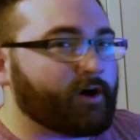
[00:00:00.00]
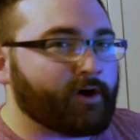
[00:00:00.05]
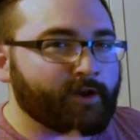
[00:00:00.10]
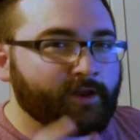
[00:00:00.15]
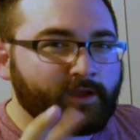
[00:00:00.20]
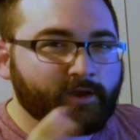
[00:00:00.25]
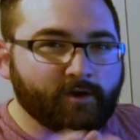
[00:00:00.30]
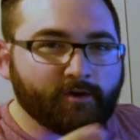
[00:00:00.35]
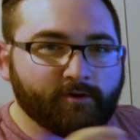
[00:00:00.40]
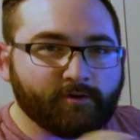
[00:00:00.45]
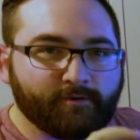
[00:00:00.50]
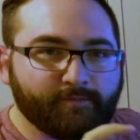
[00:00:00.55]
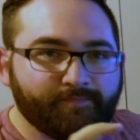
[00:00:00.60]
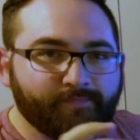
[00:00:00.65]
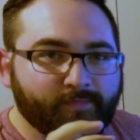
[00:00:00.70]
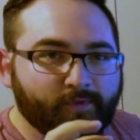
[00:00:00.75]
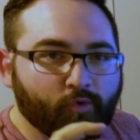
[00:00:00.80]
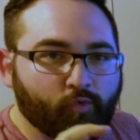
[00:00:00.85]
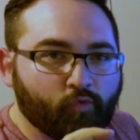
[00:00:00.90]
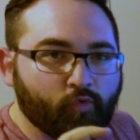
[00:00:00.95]
the
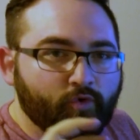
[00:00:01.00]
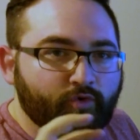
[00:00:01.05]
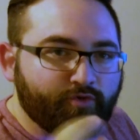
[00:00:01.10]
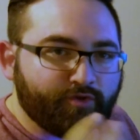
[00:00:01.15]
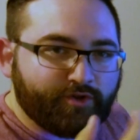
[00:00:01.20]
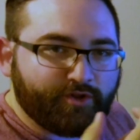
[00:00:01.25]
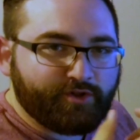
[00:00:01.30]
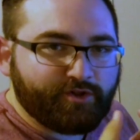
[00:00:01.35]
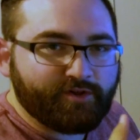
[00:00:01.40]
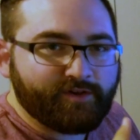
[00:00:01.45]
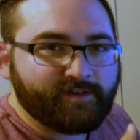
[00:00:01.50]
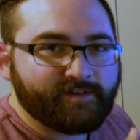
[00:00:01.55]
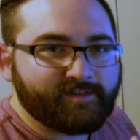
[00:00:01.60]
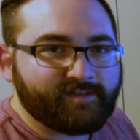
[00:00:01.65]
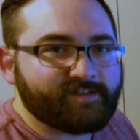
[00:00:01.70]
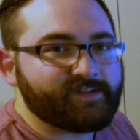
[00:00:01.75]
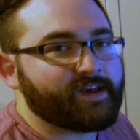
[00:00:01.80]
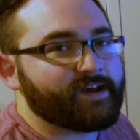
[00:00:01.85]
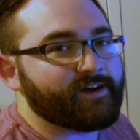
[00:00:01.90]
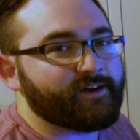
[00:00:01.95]
audio, the whoosh
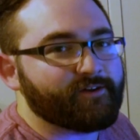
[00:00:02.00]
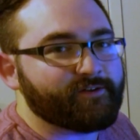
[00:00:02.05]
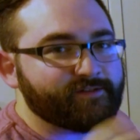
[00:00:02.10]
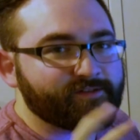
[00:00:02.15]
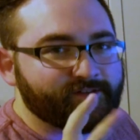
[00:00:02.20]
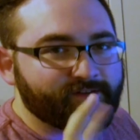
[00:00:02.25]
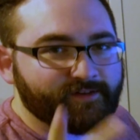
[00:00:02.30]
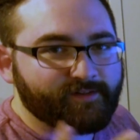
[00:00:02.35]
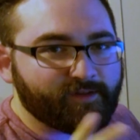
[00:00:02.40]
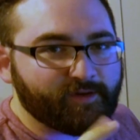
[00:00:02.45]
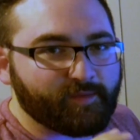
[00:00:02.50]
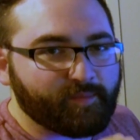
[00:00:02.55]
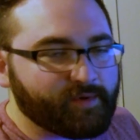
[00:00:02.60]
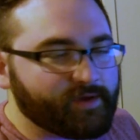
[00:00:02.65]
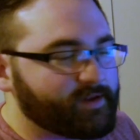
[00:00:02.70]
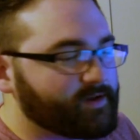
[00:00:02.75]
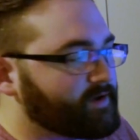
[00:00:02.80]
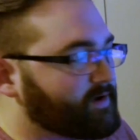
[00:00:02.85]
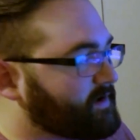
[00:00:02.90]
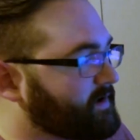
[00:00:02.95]
sounds are a
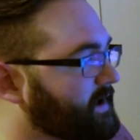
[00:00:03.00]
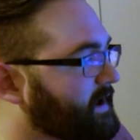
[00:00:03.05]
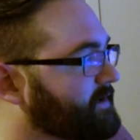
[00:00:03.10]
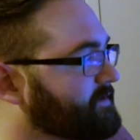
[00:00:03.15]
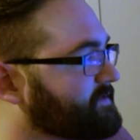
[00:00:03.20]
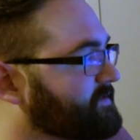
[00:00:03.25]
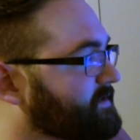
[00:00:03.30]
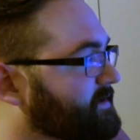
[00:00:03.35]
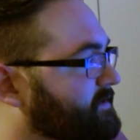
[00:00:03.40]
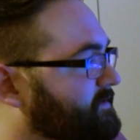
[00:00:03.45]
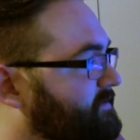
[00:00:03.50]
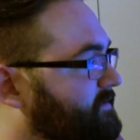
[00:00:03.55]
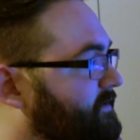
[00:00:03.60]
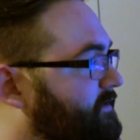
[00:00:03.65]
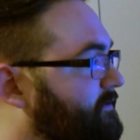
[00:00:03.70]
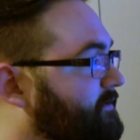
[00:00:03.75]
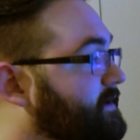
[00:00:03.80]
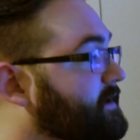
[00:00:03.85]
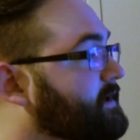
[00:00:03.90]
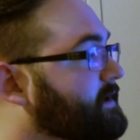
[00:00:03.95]
little bit out of sync,
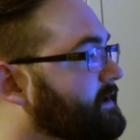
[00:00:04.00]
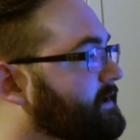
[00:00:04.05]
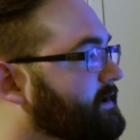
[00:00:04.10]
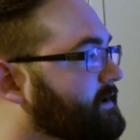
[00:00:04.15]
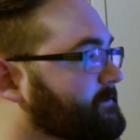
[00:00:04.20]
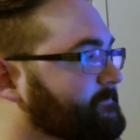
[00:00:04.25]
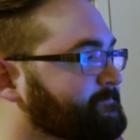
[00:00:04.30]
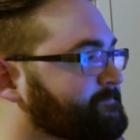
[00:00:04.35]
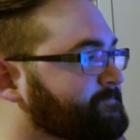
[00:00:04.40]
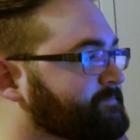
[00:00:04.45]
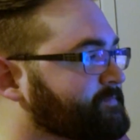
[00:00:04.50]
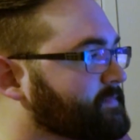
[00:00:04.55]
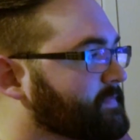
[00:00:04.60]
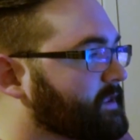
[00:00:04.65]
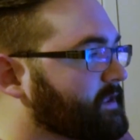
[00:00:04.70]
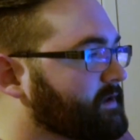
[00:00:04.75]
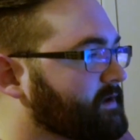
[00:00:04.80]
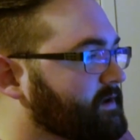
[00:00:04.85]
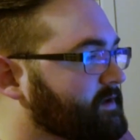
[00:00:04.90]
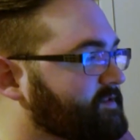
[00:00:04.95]
so
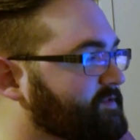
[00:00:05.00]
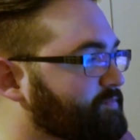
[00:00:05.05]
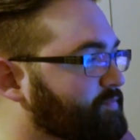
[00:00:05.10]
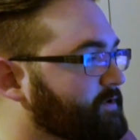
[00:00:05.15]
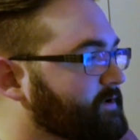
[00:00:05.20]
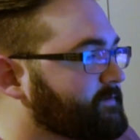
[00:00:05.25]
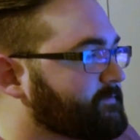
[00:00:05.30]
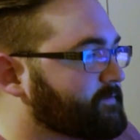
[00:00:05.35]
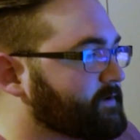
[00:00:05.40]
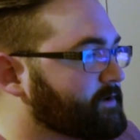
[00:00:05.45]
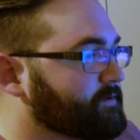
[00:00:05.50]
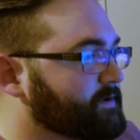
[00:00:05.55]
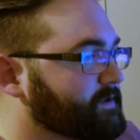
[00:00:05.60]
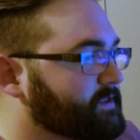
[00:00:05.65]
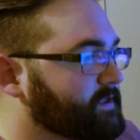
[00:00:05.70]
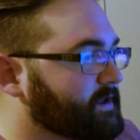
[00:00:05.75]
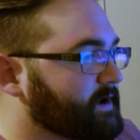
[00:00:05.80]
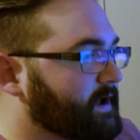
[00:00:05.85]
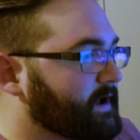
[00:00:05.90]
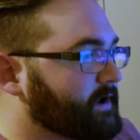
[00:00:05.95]
it's pretty
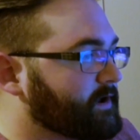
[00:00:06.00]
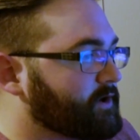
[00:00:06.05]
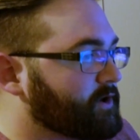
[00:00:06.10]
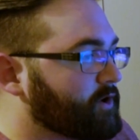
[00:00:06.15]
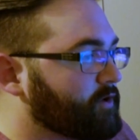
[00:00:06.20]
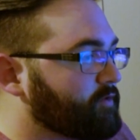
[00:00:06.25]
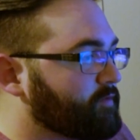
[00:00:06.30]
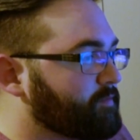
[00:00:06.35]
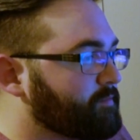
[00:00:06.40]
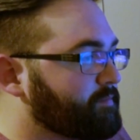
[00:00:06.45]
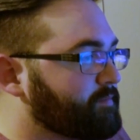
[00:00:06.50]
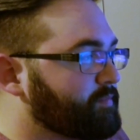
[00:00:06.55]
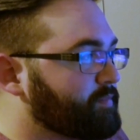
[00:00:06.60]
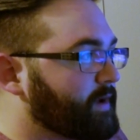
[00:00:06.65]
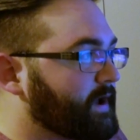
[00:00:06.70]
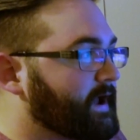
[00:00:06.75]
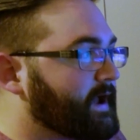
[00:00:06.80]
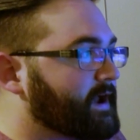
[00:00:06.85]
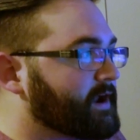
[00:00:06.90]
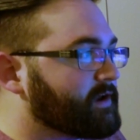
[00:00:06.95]
frequent that I go
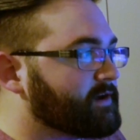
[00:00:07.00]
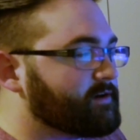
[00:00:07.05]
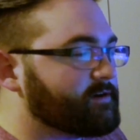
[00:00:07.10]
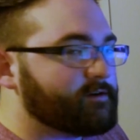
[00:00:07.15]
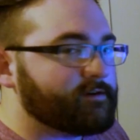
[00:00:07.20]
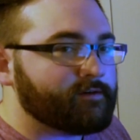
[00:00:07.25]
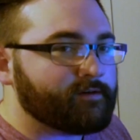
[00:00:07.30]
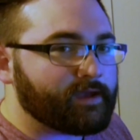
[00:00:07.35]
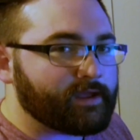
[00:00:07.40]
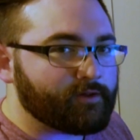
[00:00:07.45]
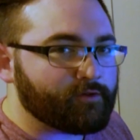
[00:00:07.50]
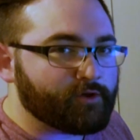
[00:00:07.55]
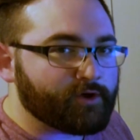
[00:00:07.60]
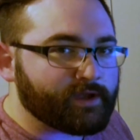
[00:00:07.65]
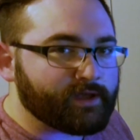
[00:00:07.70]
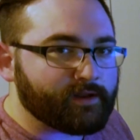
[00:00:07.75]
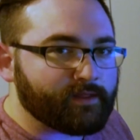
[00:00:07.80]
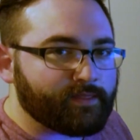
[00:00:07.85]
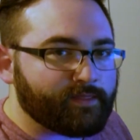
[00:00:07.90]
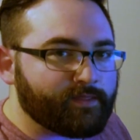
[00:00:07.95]
back and
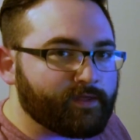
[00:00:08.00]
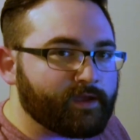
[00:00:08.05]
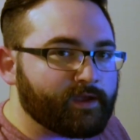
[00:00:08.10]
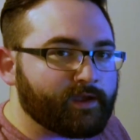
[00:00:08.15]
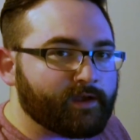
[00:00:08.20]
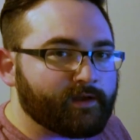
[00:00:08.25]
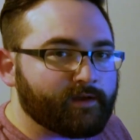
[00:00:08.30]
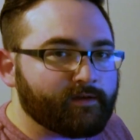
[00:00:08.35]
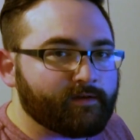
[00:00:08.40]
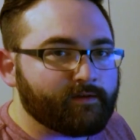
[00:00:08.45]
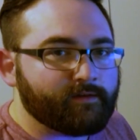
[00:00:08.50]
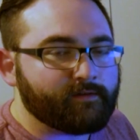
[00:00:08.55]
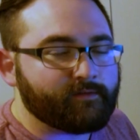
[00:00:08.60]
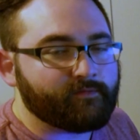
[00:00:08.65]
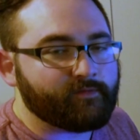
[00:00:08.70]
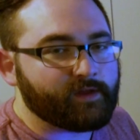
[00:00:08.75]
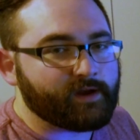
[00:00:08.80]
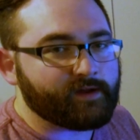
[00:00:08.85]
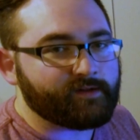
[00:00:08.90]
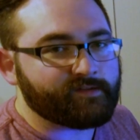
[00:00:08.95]
look at a thing
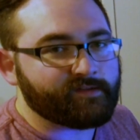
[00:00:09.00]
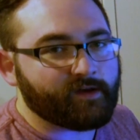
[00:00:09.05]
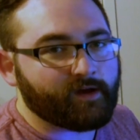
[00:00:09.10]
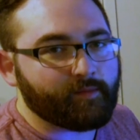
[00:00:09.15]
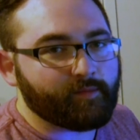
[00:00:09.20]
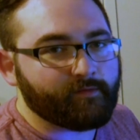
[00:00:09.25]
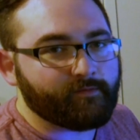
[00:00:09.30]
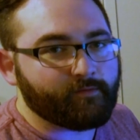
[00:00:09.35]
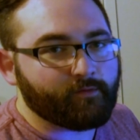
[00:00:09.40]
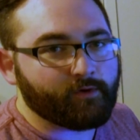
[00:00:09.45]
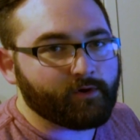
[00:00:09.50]
that I saw